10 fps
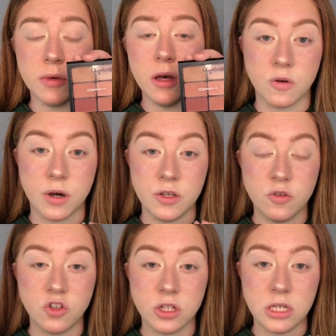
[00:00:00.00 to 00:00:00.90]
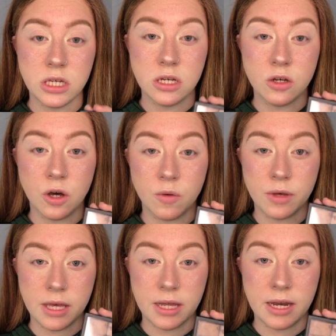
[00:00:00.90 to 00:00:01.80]
So I usually go
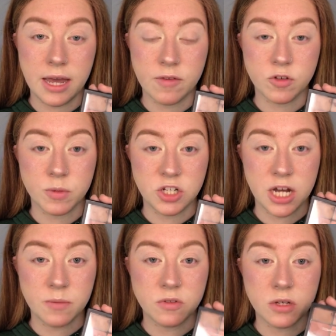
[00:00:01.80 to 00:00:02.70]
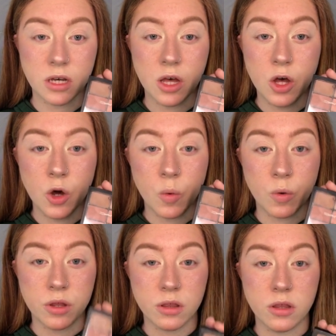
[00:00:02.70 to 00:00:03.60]
in after my chapstick
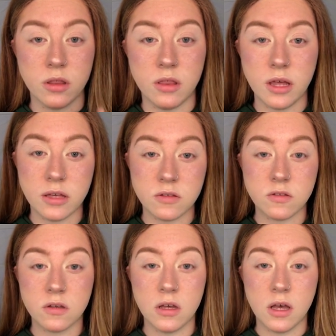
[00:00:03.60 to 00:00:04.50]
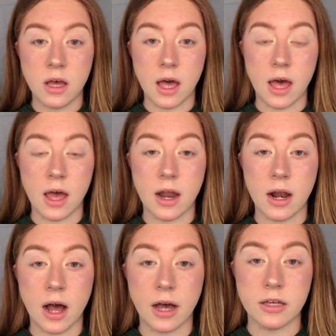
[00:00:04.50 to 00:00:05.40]
with this, and
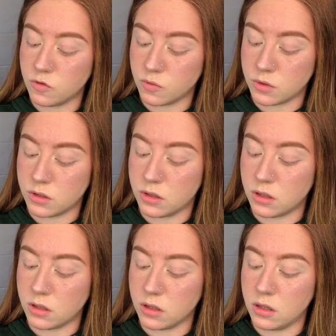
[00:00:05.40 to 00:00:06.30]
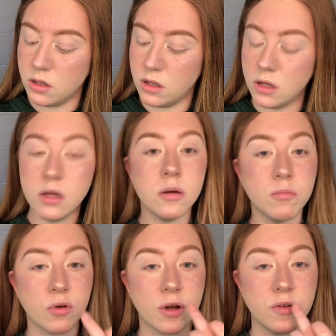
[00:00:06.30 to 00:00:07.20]
I use one of the
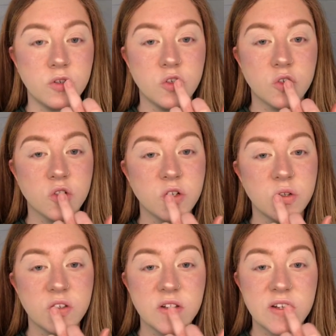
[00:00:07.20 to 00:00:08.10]
brown neutral tones.